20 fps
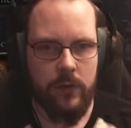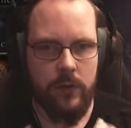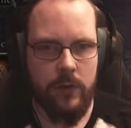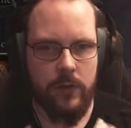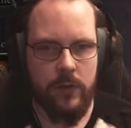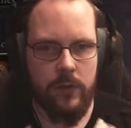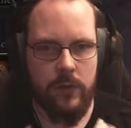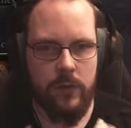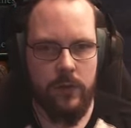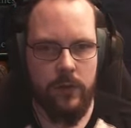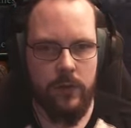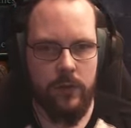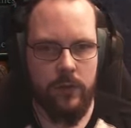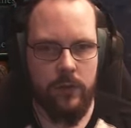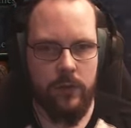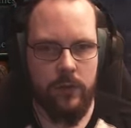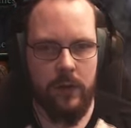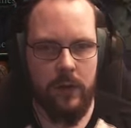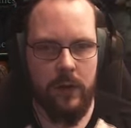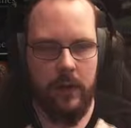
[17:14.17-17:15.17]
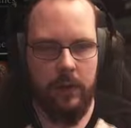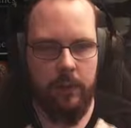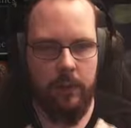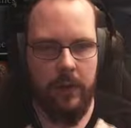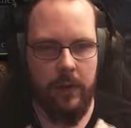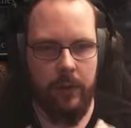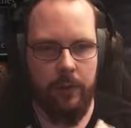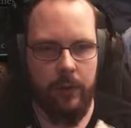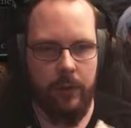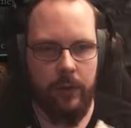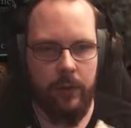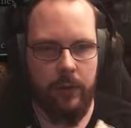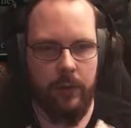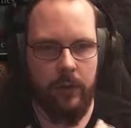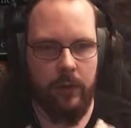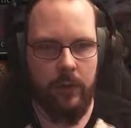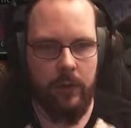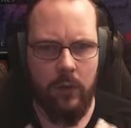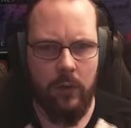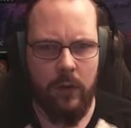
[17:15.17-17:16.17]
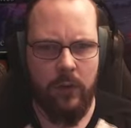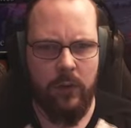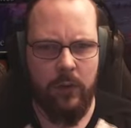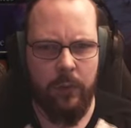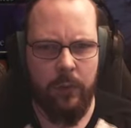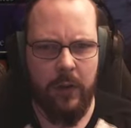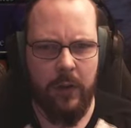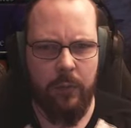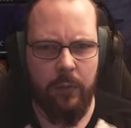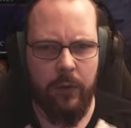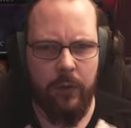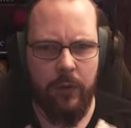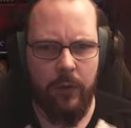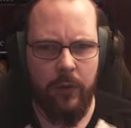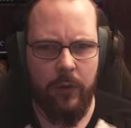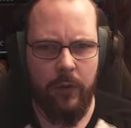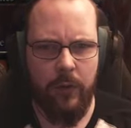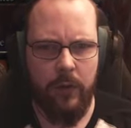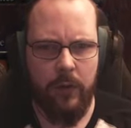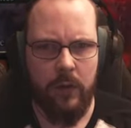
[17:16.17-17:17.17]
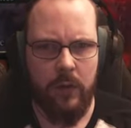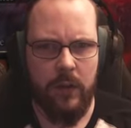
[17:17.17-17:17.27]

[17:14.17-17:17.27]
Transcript: just dead people. That's a big bird.